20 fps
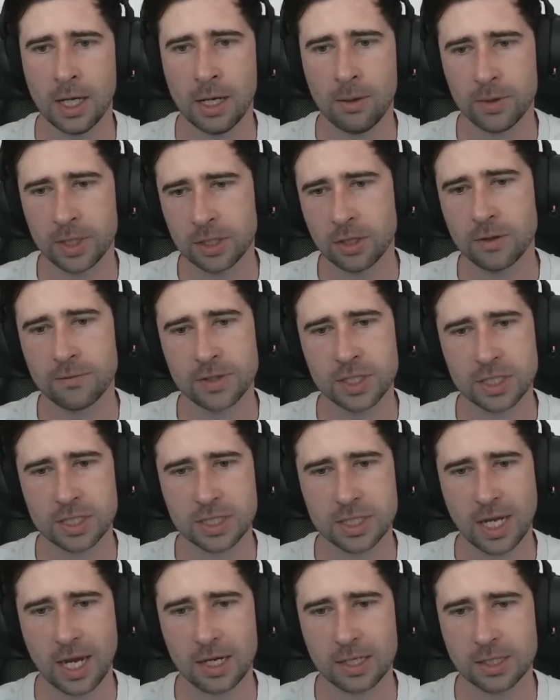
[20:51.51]
we could have just
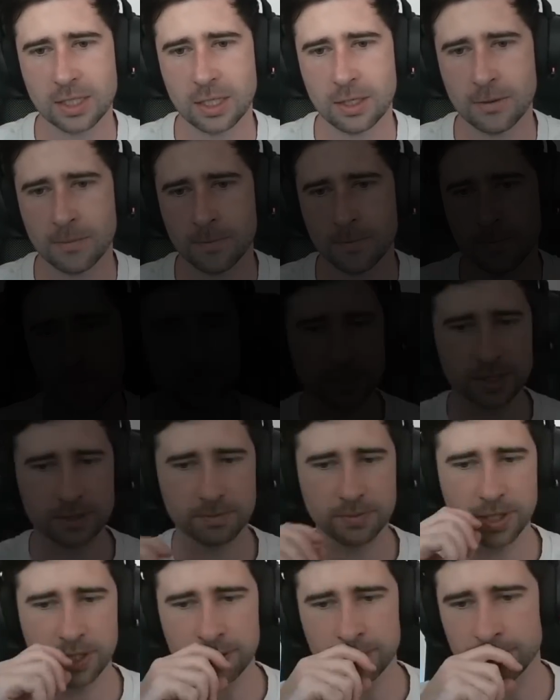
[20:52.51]
stacked here.
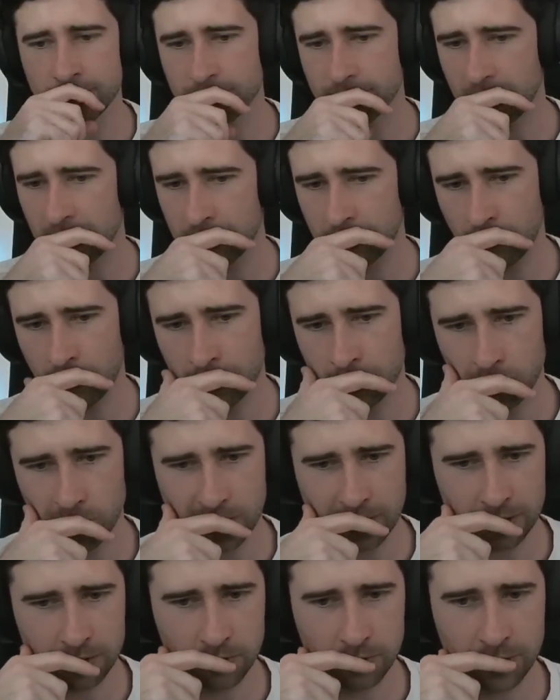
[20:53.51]
But at the moment we
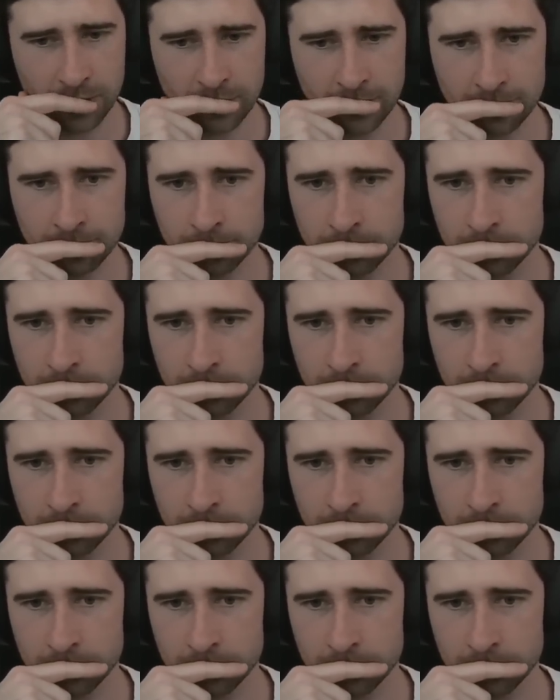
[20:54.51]
can't do anything.